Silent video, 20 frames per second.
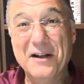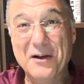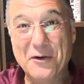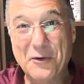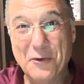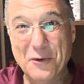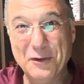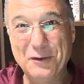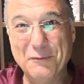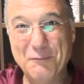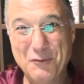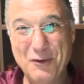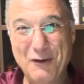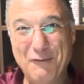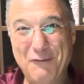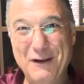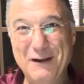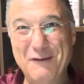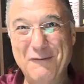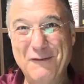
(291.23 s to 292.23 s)
Good, we
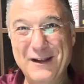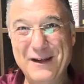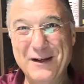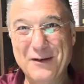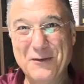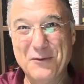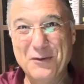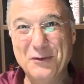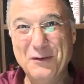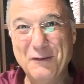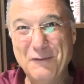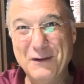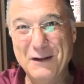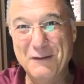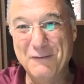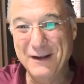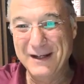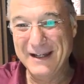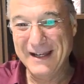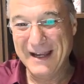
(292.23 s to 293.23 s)
feel very good, we feel
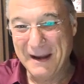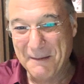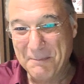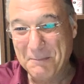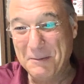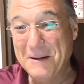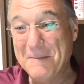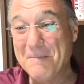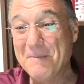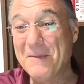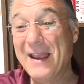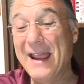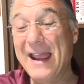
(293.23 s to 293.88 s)
very happy.